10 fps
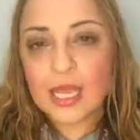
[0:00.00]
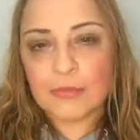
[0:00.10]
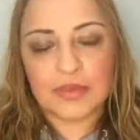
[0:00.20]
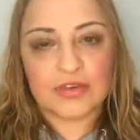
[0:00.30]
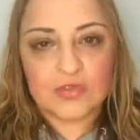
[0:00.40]

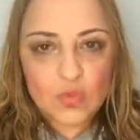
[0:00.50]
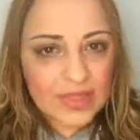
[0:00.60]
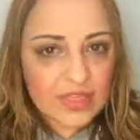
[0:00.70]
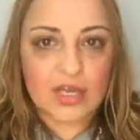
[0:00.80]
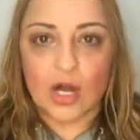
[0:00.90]
because
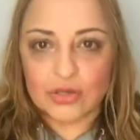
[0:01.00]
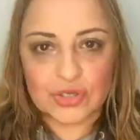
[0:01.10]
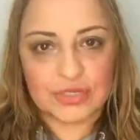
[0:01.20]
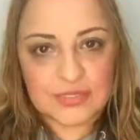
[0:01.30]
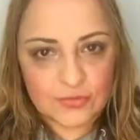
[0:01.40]
one, the
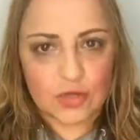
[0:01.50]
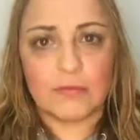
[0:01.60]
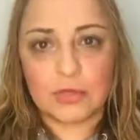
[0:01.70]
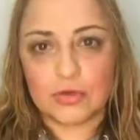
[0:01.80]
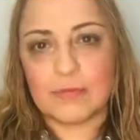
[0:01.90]
culture is
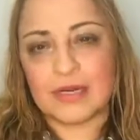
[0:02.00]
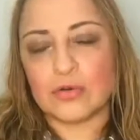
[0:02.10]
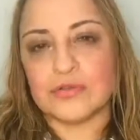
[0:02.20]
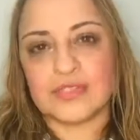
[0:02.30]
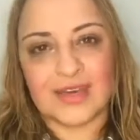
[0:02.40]
phenomenal, but
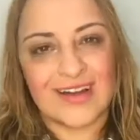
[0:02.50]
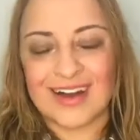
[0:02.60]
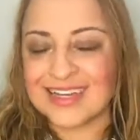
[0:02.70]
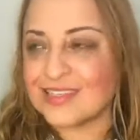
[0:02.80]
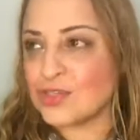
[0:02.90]
also
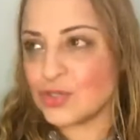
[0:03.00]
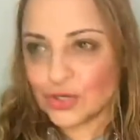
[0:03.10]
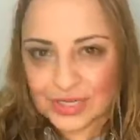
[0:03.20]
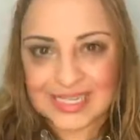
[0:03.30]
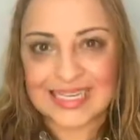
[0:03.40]
I
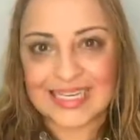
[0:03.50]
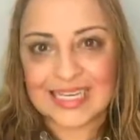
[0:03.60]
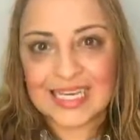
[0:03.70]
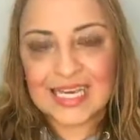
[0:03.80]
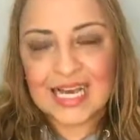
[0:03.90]
certainly